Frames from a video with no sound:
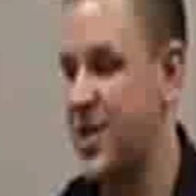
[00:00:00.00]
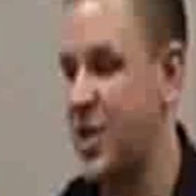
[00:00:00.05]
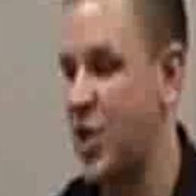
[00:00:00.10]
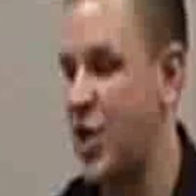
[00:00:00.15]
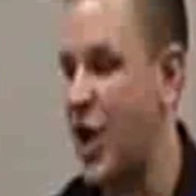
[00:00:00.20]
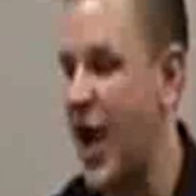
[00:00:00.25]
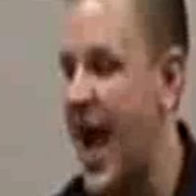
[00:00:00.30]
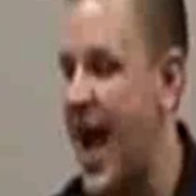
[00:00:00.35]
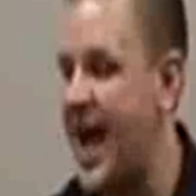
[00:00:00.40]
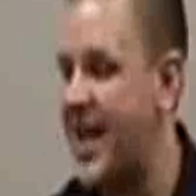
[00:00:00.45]
So
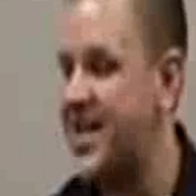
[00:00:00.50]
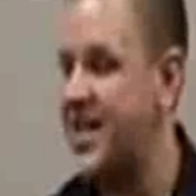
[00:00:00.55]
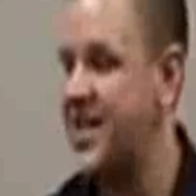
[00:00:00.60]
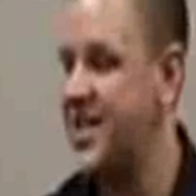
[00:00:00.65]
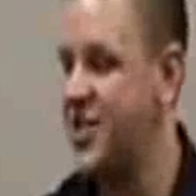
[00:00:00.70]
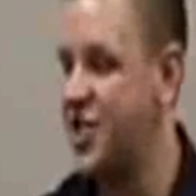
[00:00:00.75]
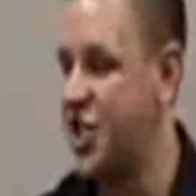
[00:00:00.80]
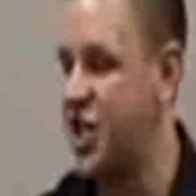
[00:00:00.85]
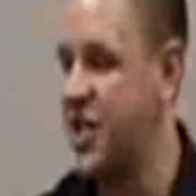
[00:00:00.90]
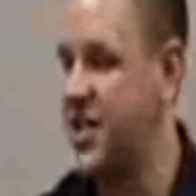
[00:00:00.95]
they're
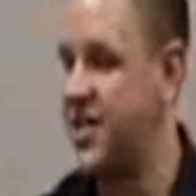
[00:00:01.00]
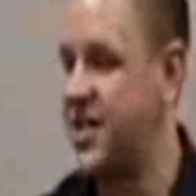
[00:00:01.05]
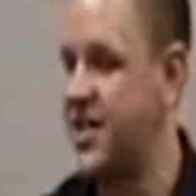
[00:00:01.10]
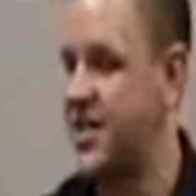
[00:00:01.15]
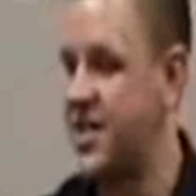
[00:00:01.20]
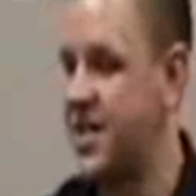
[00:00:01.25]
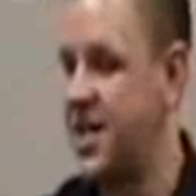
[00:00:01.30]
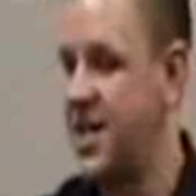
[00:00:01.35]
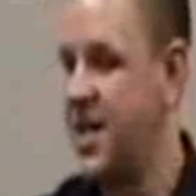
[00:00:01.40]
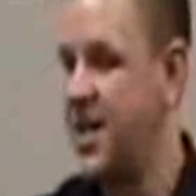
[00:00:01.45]
asking
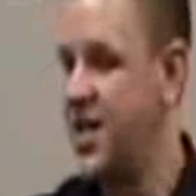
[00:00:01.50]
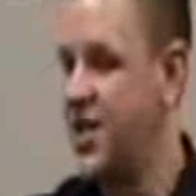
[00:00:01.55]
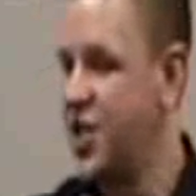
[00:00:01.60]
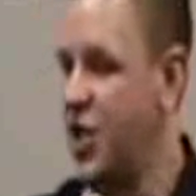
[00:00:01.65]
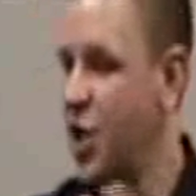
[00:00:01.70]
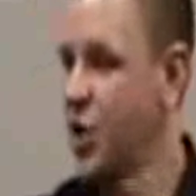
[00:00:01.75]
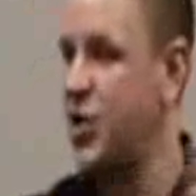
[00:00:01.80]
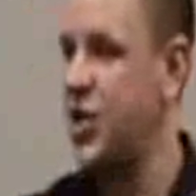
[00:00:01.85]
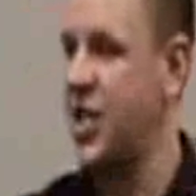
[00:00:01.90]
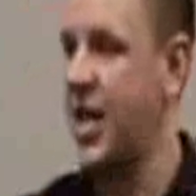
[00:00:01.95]
Jesus,
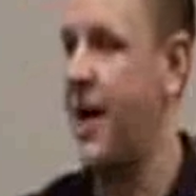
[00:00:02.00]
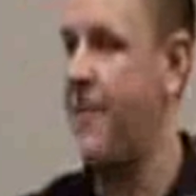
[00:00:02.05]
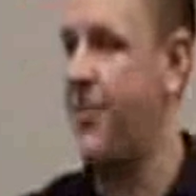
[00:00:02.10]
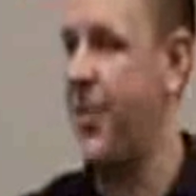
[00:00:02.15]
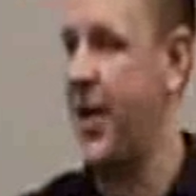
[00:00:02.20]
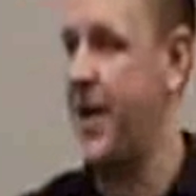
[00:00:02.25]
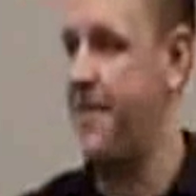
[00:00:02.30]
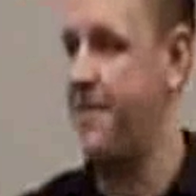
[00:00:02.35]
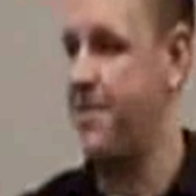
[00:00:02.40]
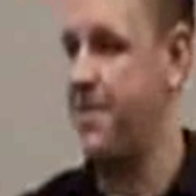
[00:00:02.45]
do
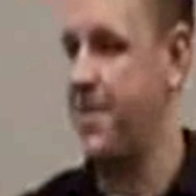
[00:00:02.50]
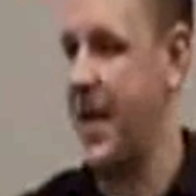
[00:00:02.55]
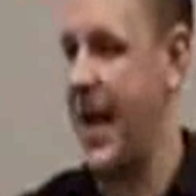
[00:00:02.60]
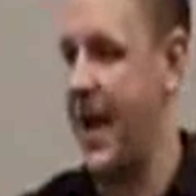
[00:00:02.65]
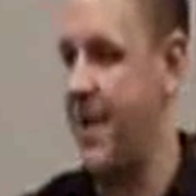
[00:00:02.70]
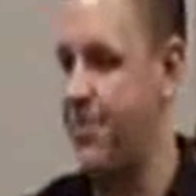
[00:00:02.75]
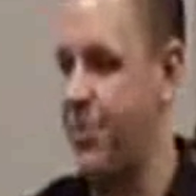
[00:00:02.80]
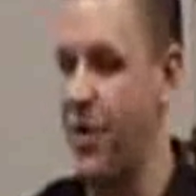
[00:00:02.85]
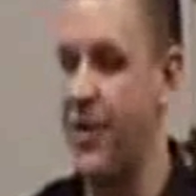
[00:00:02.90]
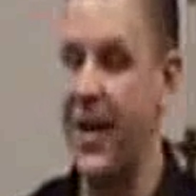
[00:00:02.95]
something
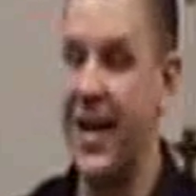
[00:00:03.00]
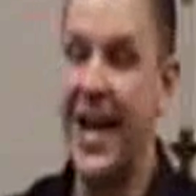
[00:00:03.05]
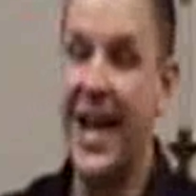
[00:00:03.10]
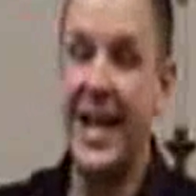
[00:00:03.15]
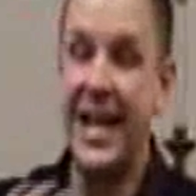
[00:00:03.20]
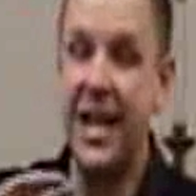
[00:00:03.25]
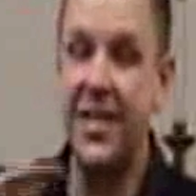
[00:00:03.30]
and prove it.